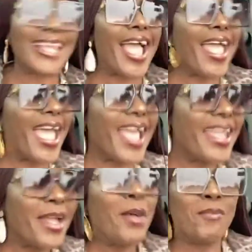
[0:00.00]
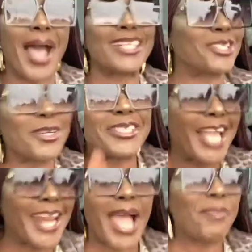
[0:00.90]
Hey,
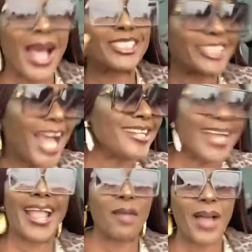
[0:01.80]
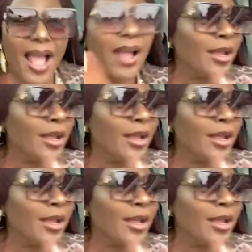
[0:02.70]
masutere basanda yaba,